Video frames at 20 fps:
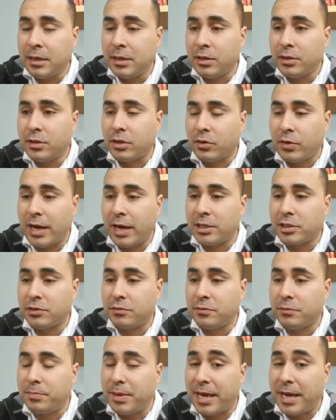the crash
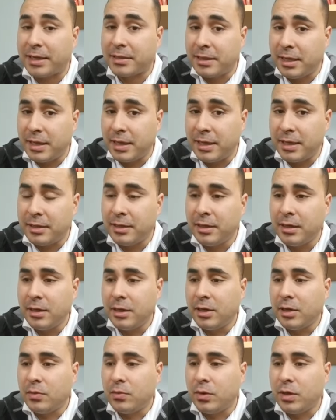of back then
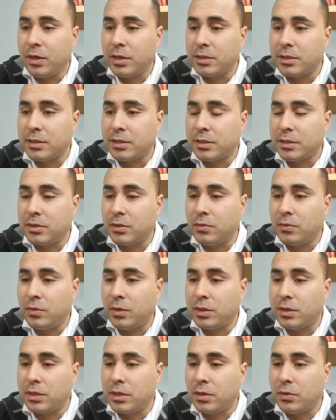was
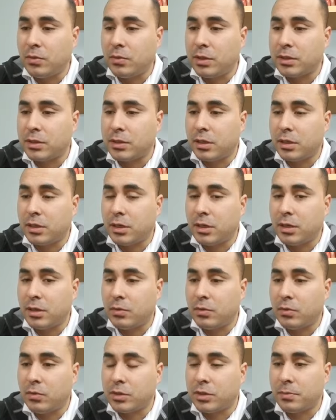
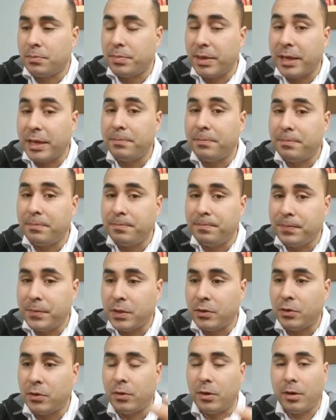a big,
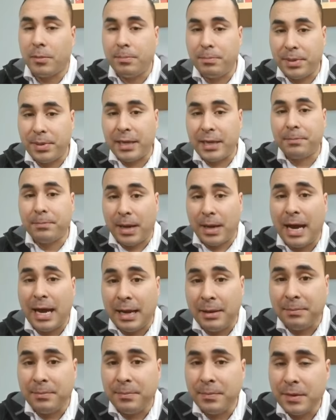you know, a big
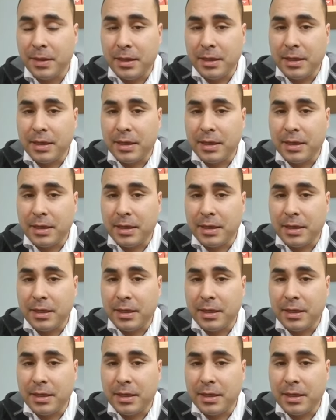bomb,